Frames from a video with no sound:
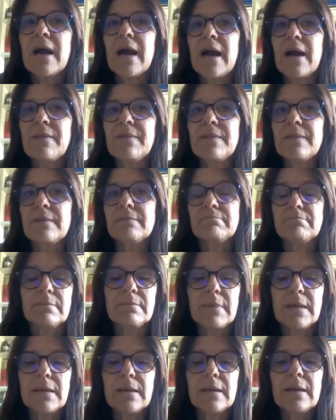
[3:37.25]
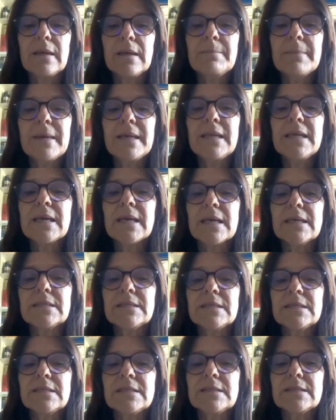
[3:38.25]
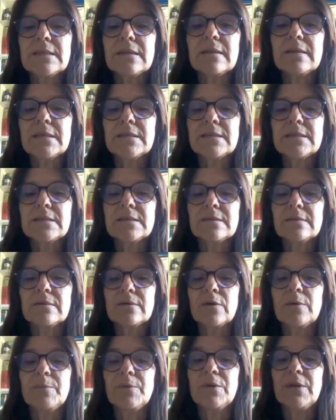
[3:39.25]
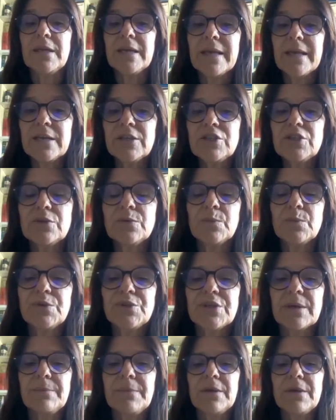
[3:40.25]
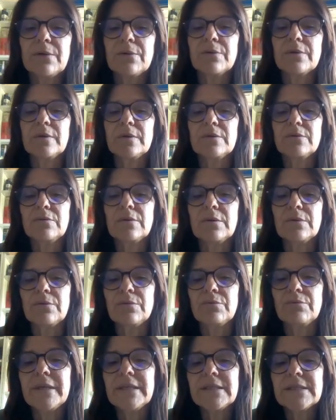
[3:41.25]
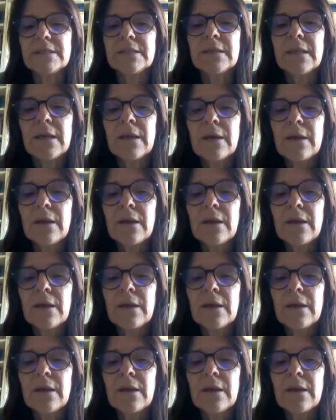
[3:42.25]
And in many cases, this communication, which can be oral or written,